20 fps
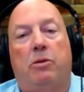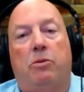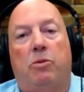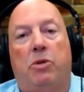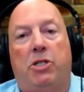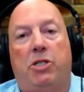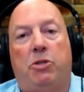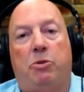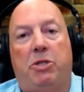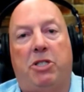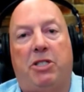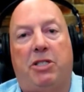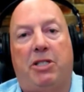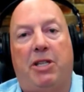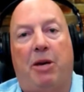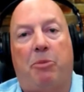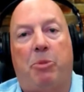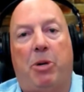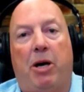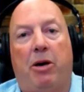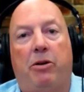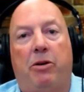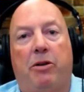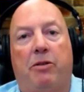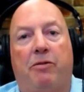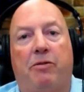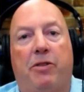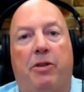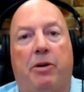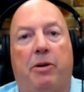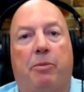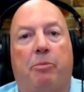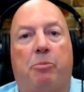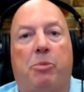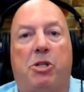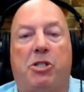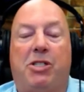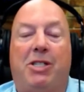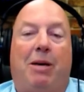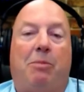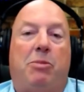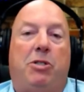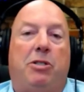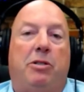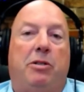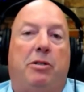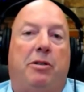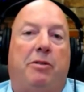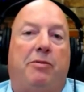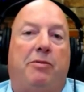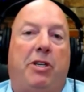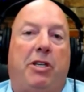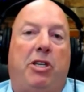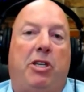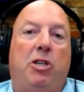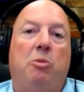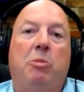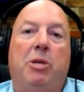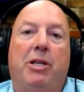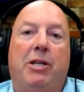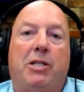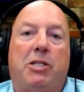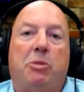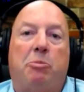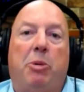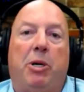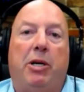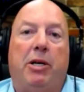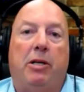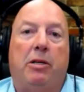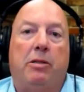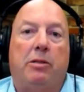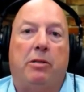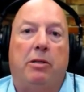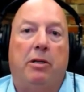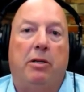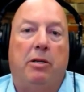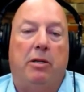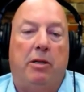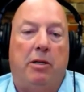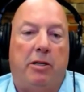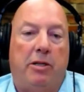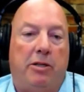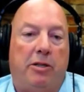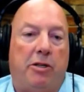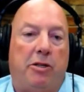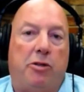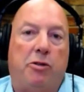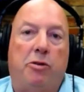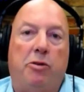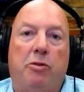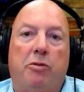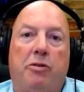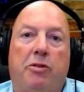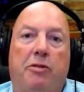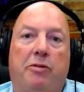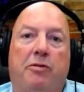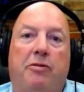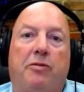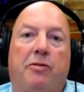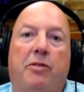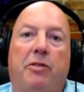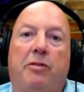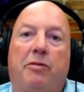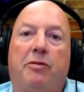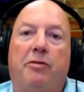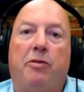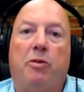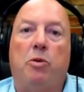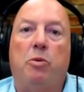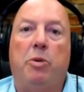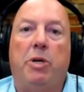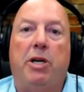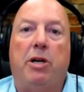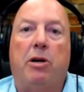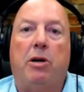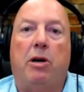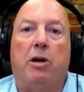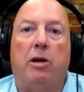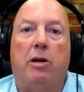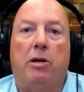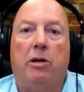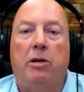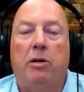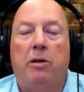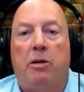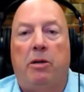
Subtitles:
Once we step out of the perception of the human experience into the truth of who we are,